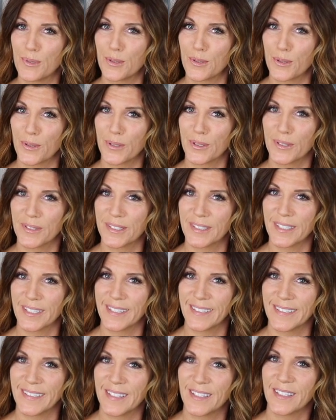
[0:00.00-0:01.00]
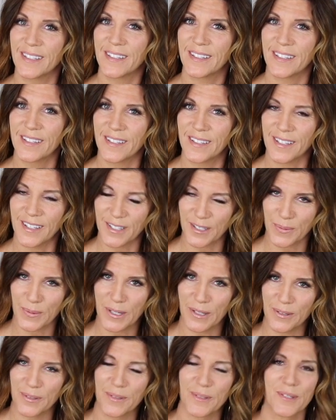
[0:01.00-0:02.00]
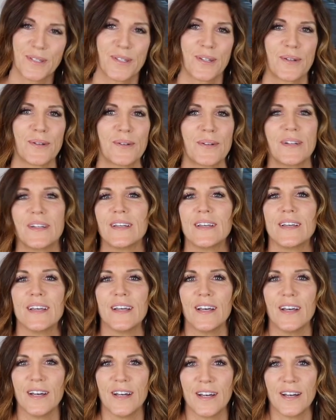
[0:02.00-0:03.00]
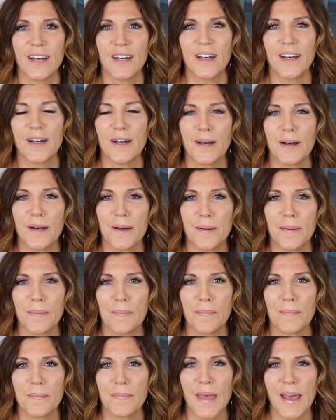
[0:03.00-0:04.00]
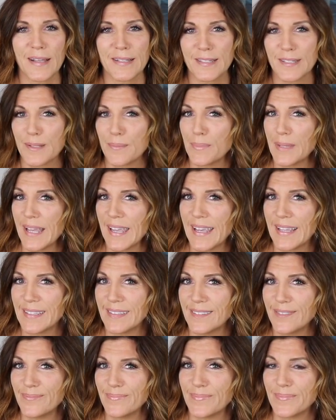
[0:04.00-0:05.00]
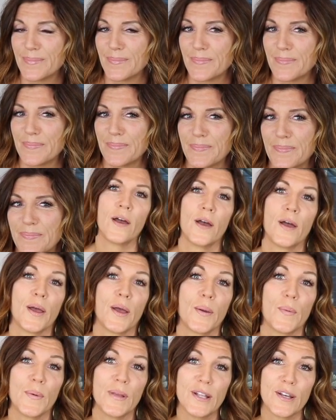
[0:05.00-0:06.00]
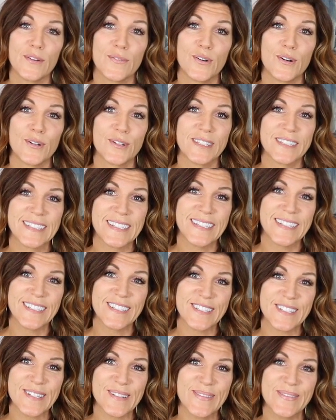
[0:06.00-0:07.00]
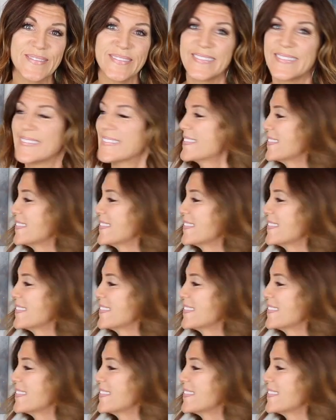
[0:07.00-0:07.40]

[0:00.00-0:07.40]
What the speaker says: tutorials done as well. So that's the plan. We look forward to seeing you soon.